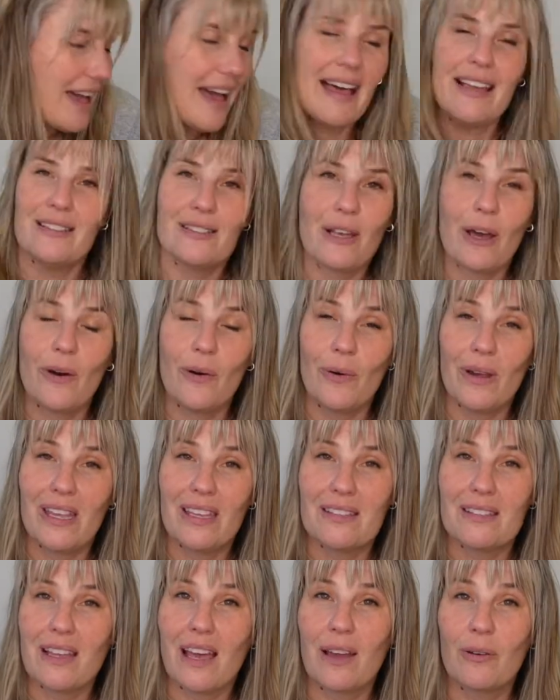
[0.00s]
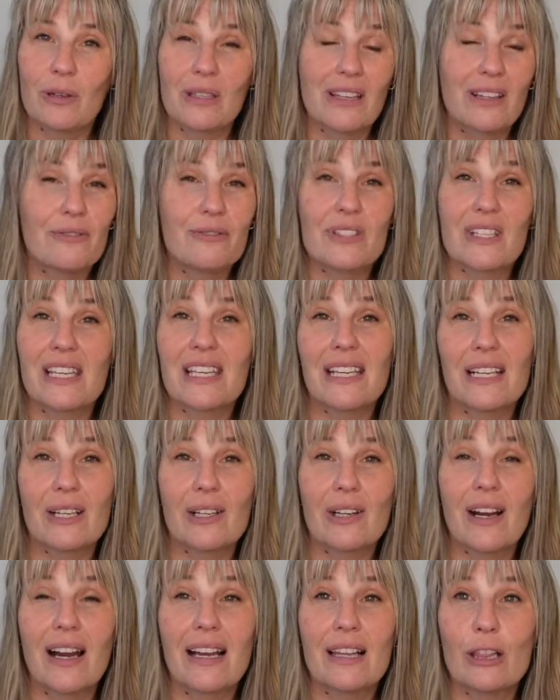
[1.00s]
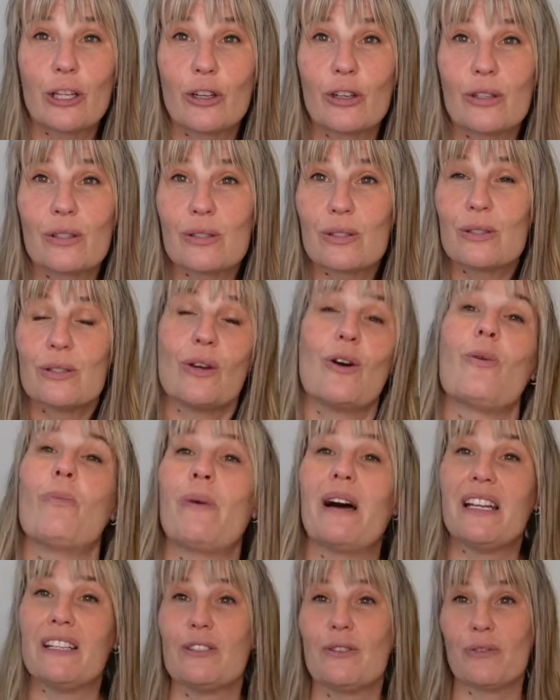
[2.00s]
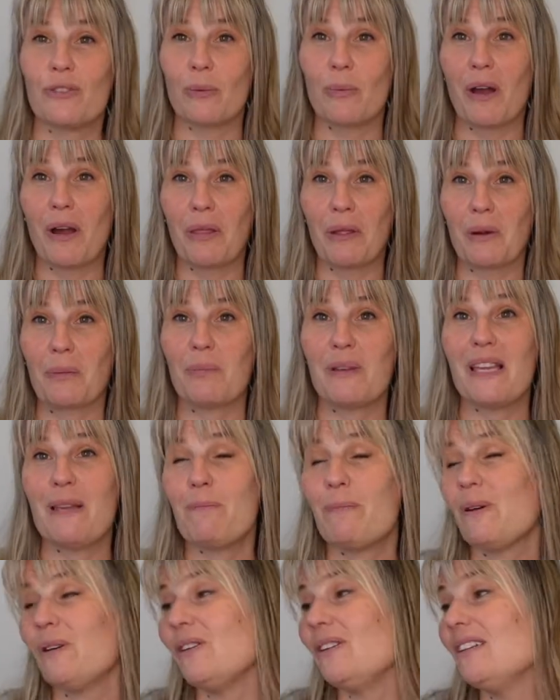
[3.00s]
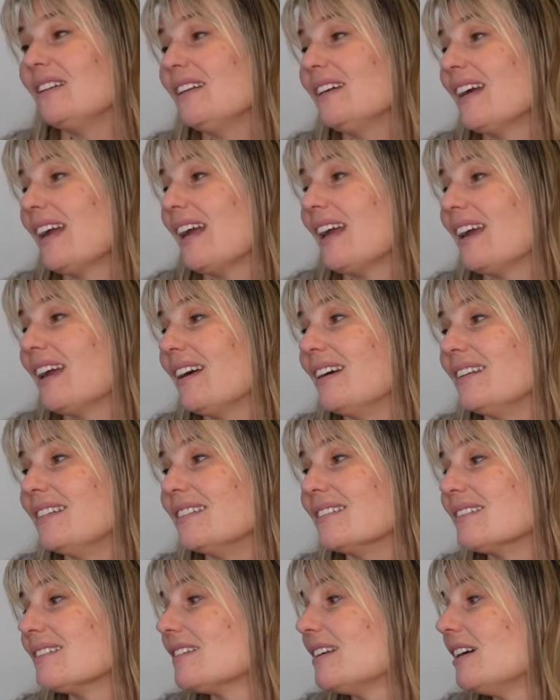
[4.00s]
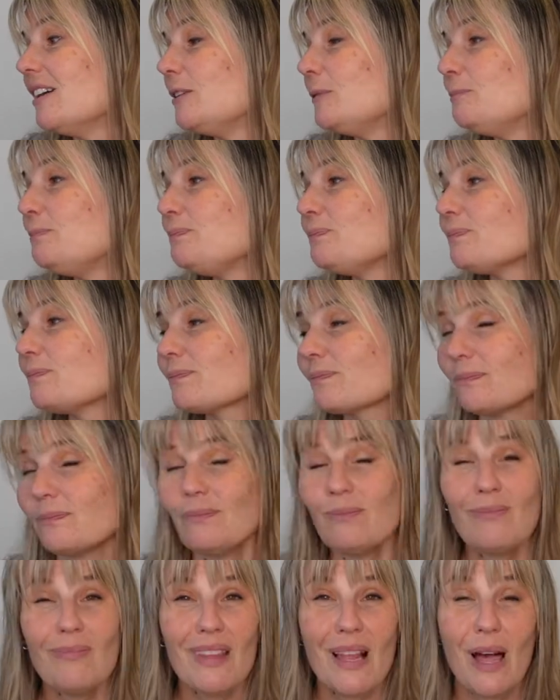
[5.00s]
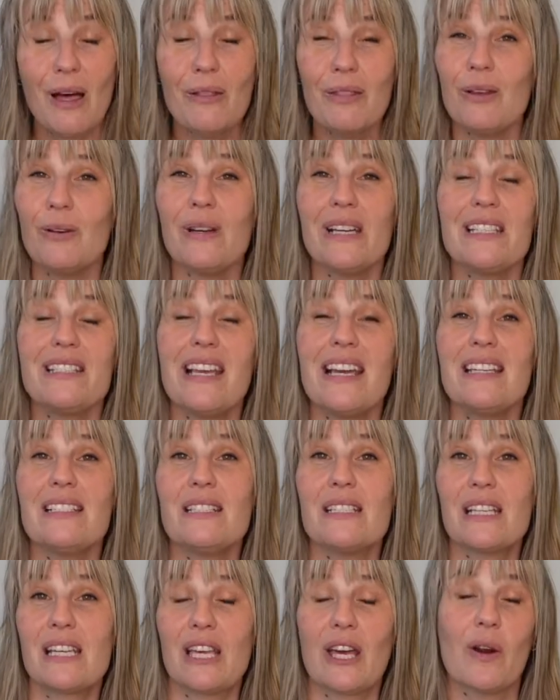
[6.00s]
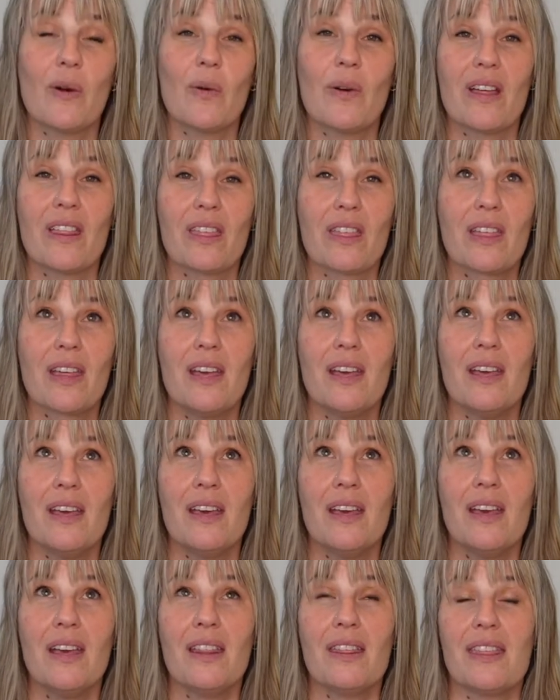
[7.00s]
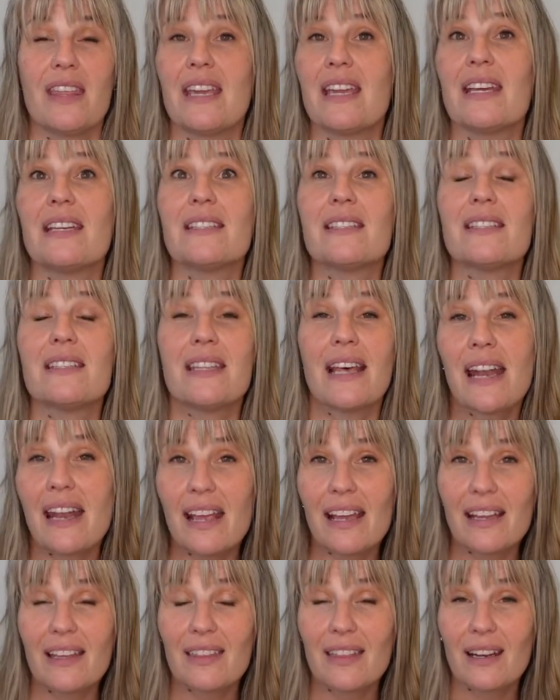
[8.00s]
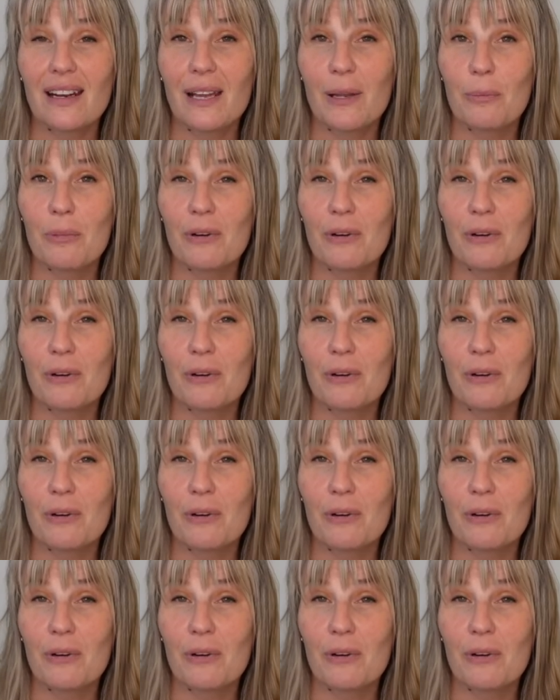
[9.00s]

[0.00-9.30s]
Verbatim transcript: As always, I would love to hear. I learned so much from other people and although I tend to go with the aesthetic that I